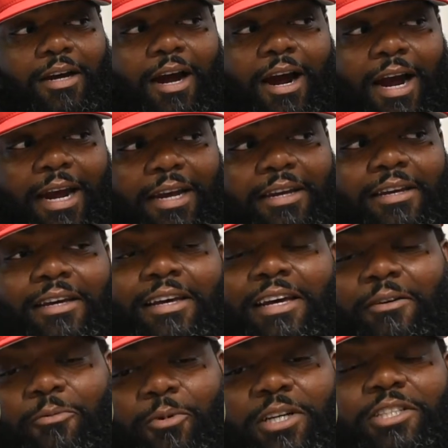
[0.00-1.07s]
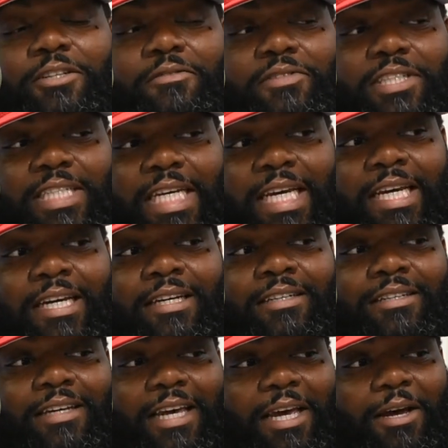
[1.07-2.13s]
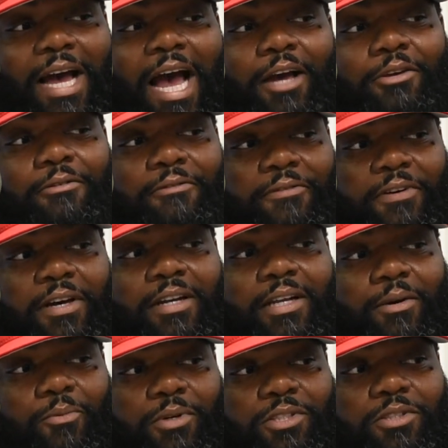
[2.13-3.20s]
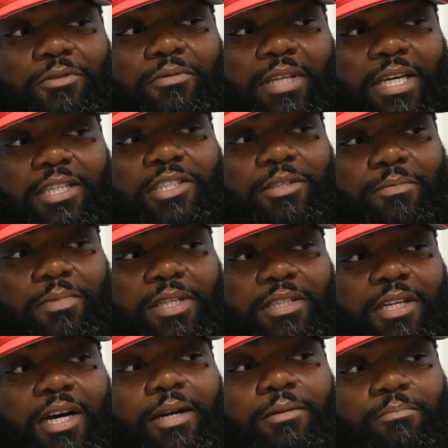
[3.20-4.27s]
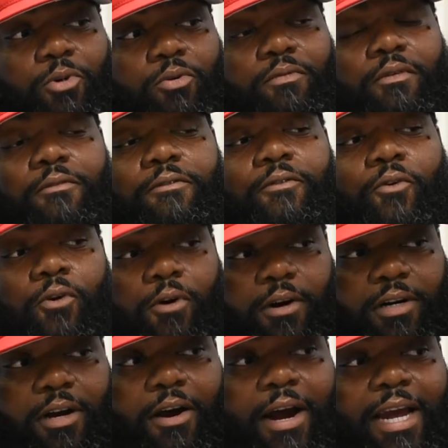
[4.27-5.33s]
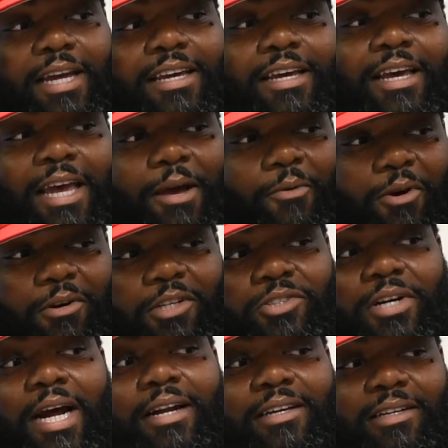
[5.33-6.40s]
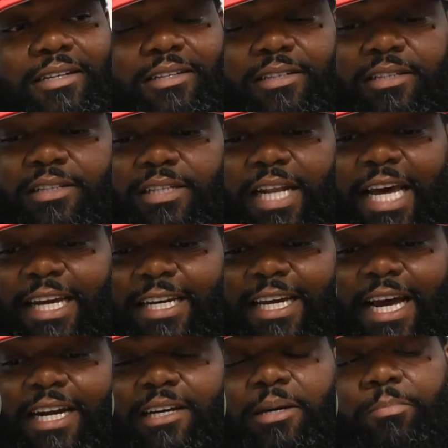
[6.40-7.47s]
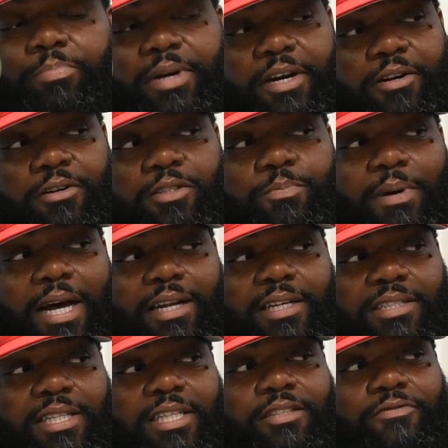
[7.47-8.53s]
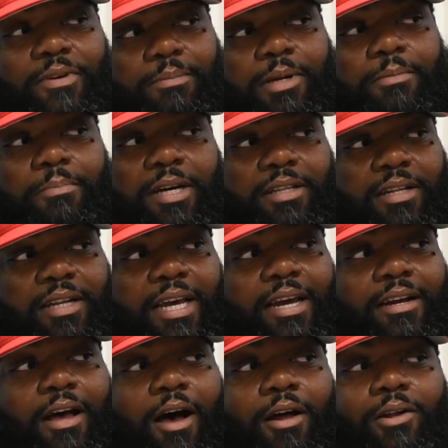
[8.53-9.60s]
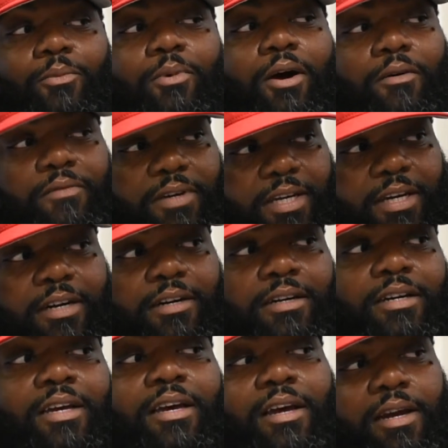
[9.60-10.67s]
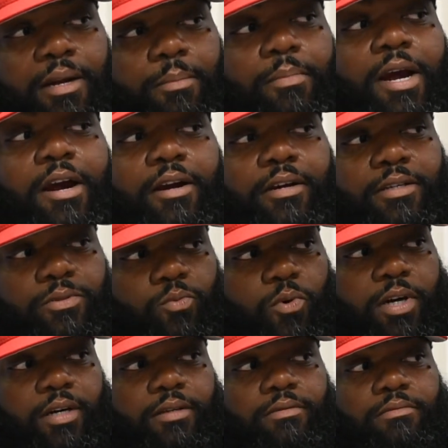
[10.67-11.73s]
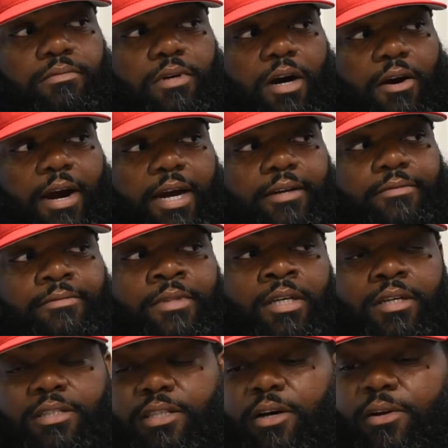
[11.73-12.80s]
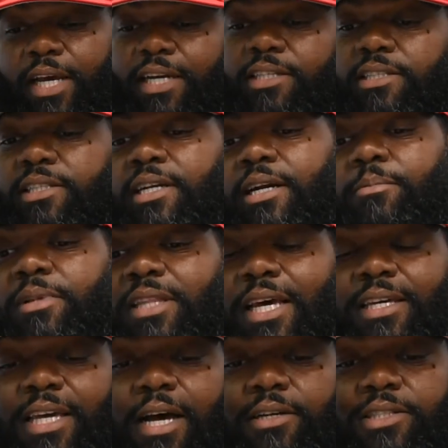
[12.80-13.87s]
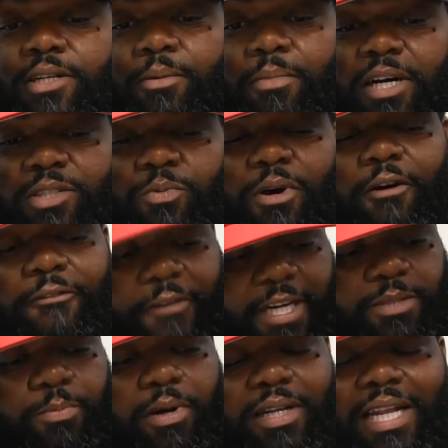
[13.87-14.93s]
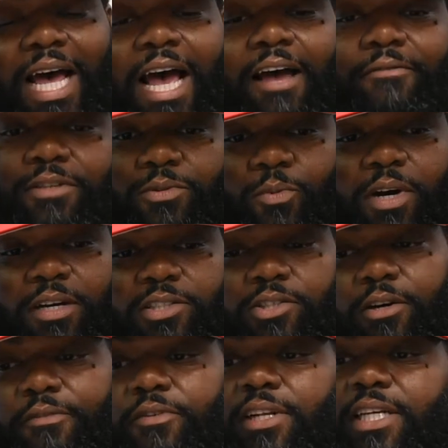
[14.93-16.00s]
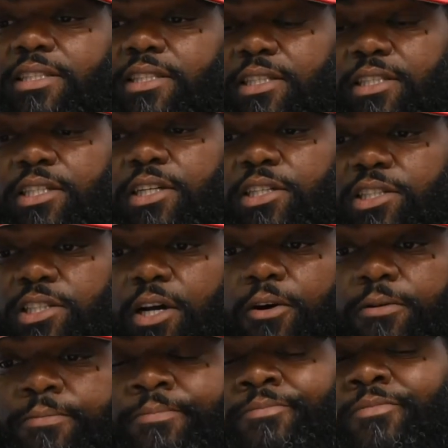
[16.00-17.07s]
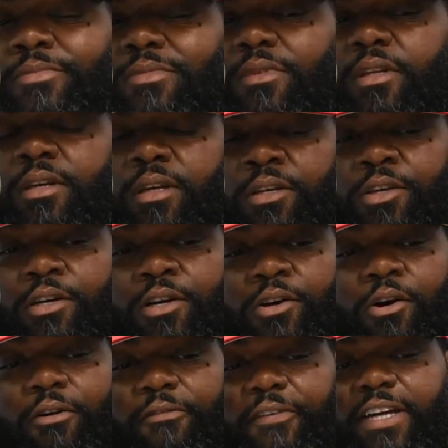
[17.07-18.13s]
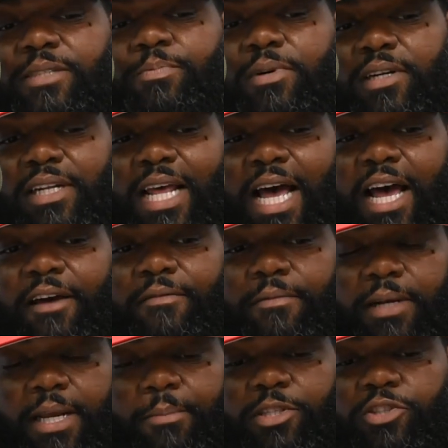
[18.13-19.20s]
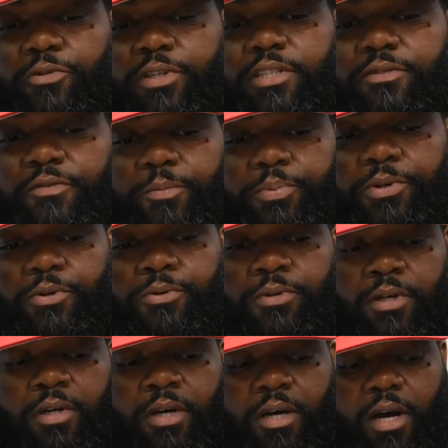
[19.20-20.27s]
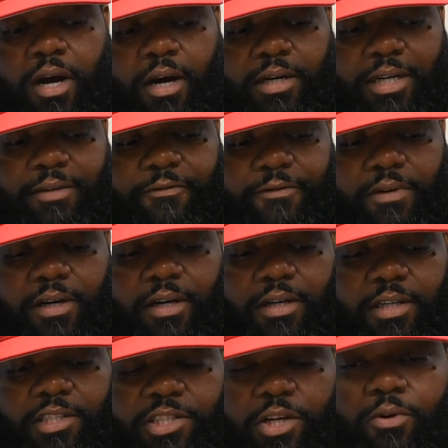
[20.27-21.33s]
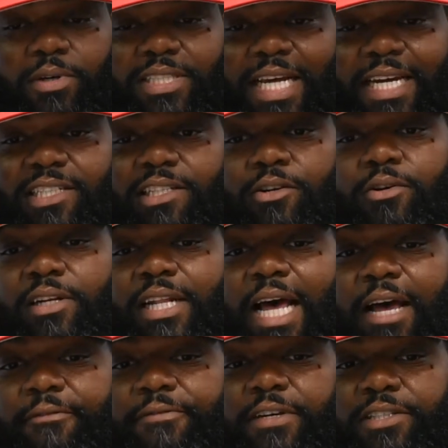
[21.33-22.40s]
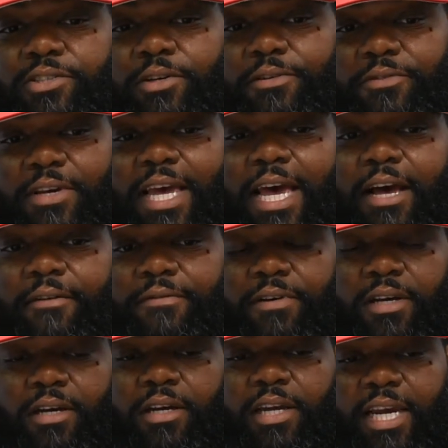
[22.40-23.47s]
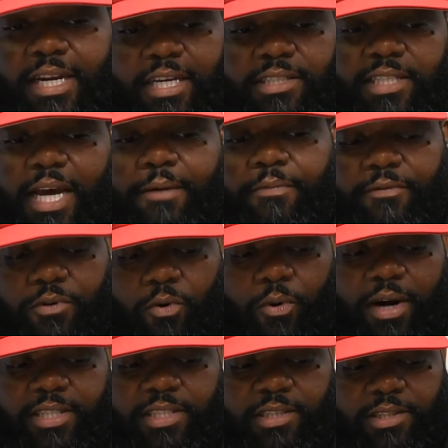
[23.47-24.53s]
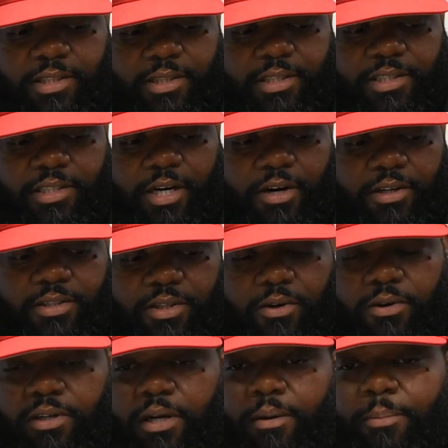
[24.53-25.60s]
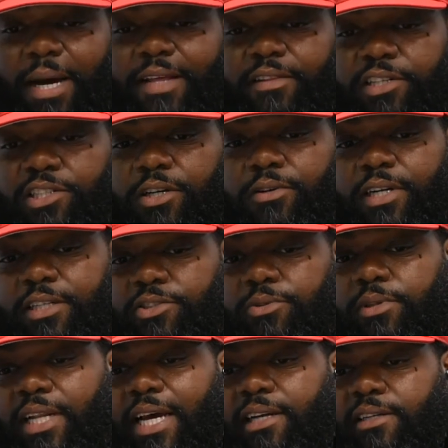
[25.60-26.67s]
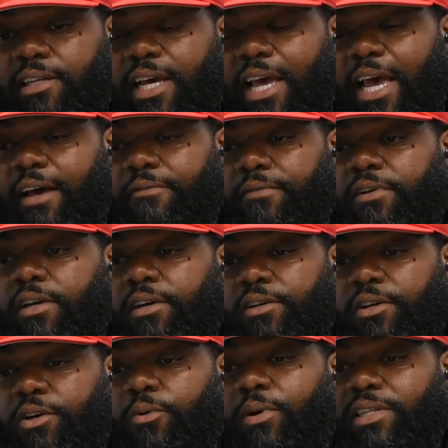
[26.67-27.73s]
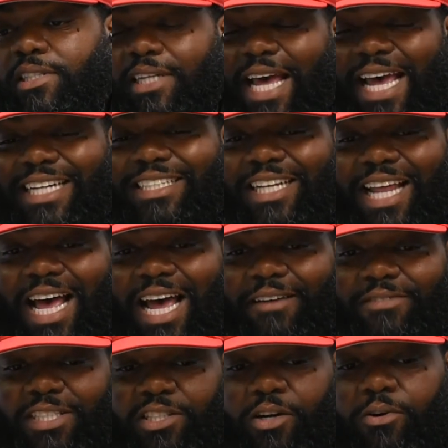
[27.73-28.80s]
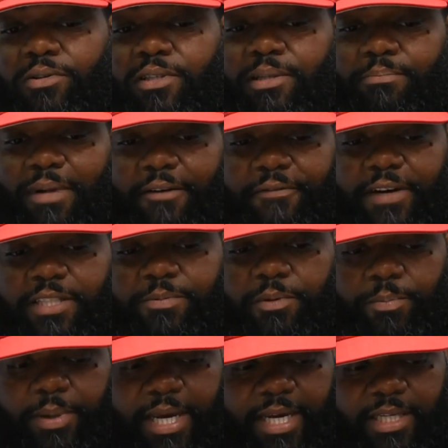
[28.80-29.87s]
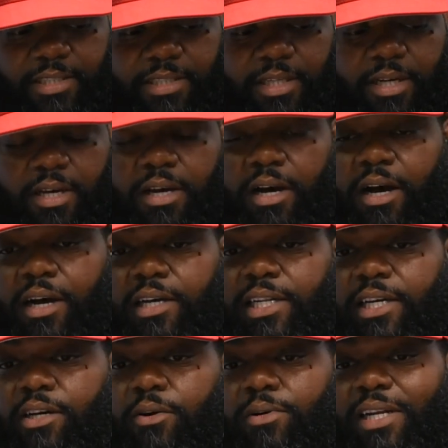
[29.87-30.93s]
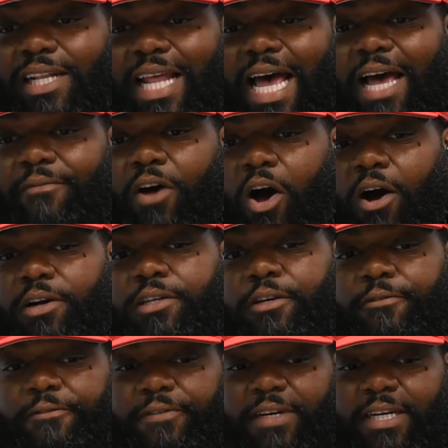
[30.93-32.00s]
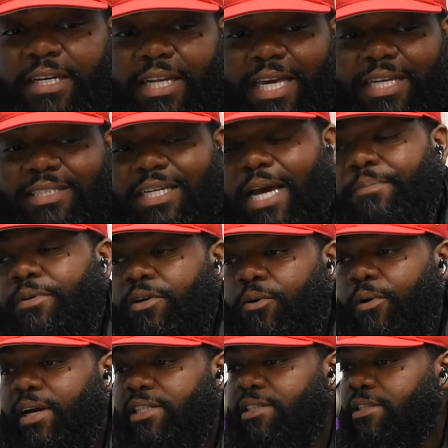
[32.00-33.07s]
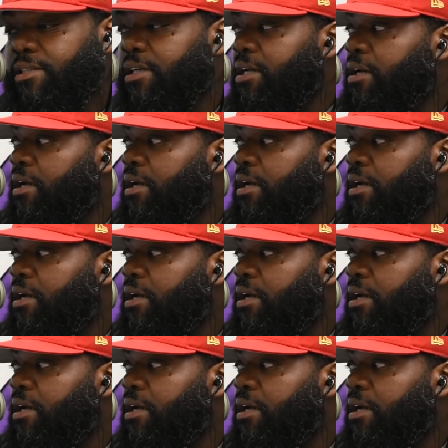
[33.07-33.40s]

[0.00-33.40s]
All right. What you've seen and how you feel and what you think should be done moving forward. All right. And we're going to try to kind of compare those politics from the motherland all the way over here in America as well. All right. So, ladies and gentlemen, thank y'all so much. We're on Facebook Live as well. So if you're listening to the show, you can go on Facebook Live. My name is Christopher Pugh. The show is actually on the live feed. So if you have any type of questions or concerns about the show that you would like to have your question asked live, just go to my Facebook page, click on the live audio feed, and type your question,